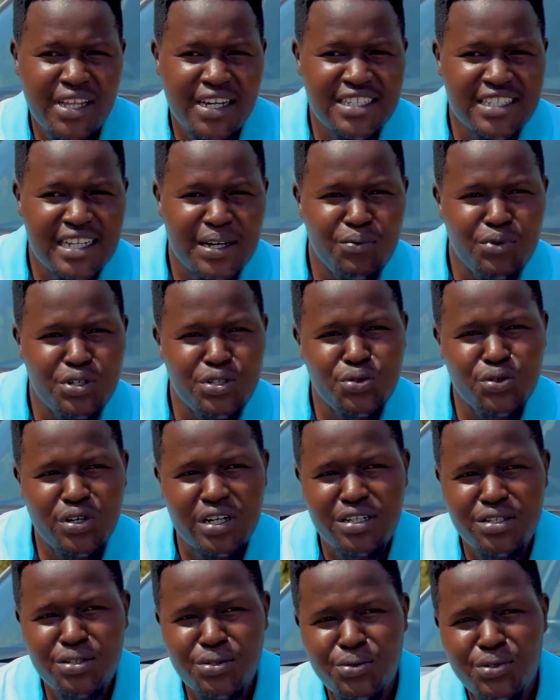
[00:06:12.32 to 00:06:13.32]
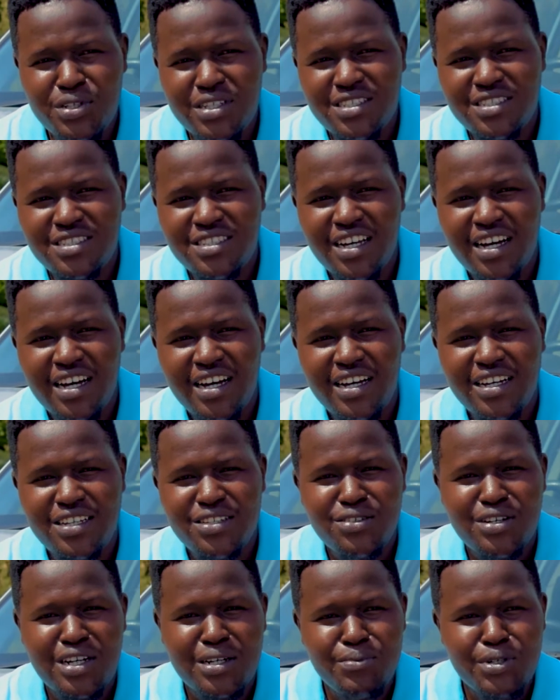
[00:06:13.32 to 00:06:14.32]
time, what you can do is you
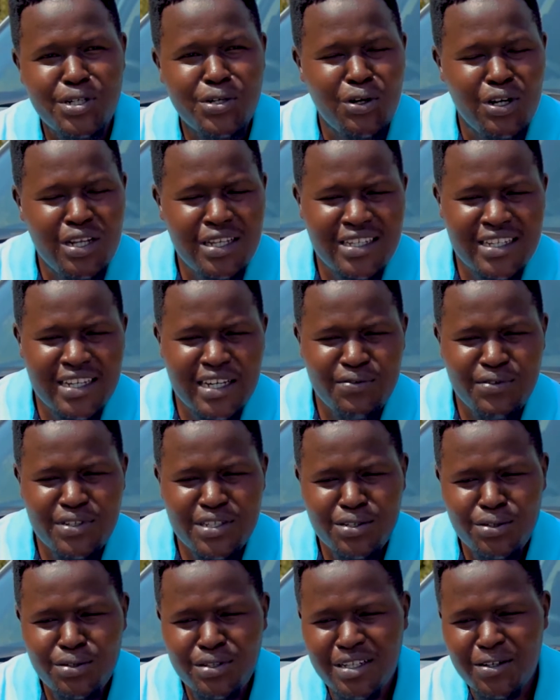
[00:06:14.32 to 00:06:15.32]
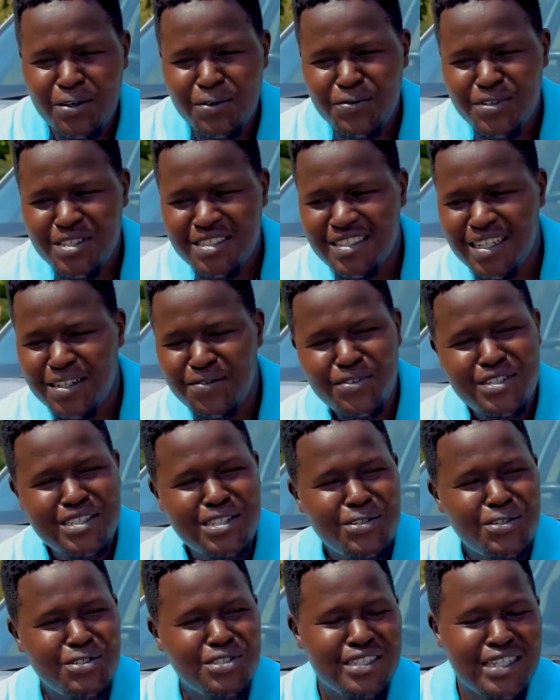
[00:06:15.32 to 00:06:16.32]
can be calling Kevin or the office at Vince
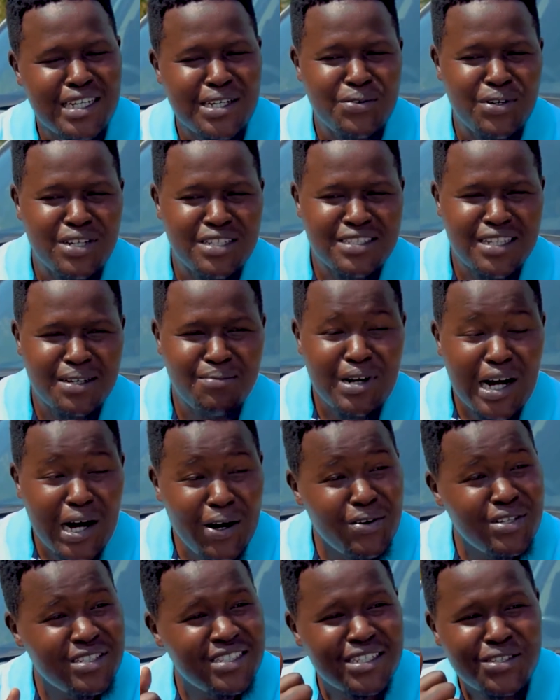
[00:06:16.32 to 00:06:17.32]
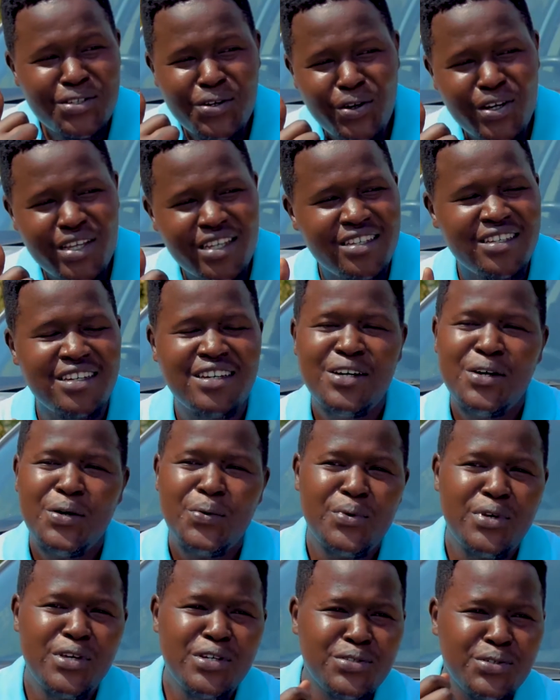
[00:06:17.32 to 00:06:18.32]
Auto Center to ask him how is it going.
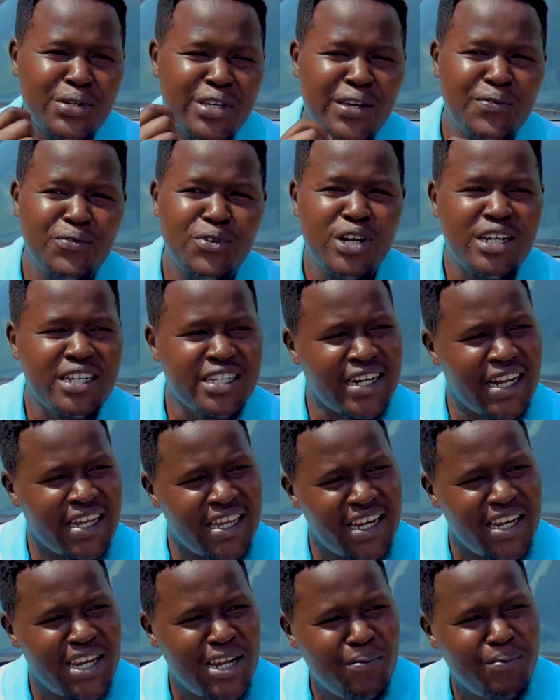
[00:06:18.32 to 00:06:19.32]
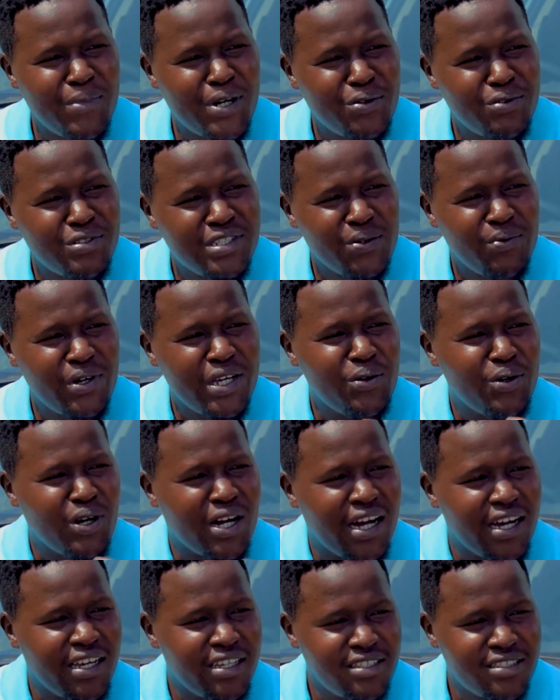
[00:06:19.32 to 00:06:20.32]
We also give you a tracking number to see where your
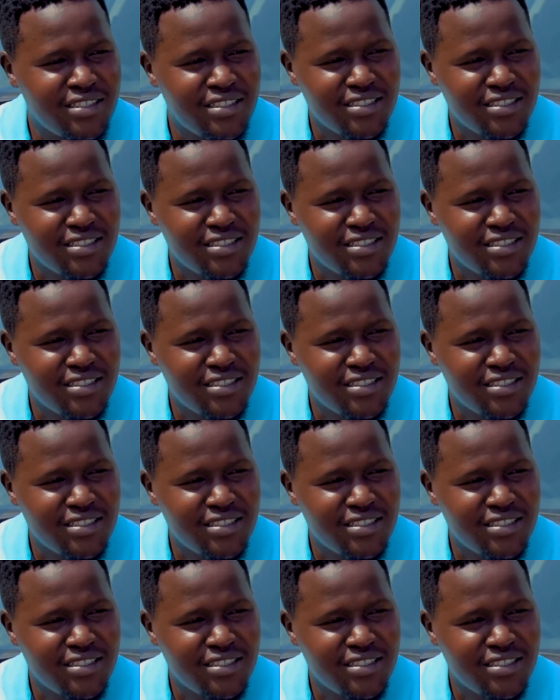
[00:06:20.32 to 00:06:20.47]
car is.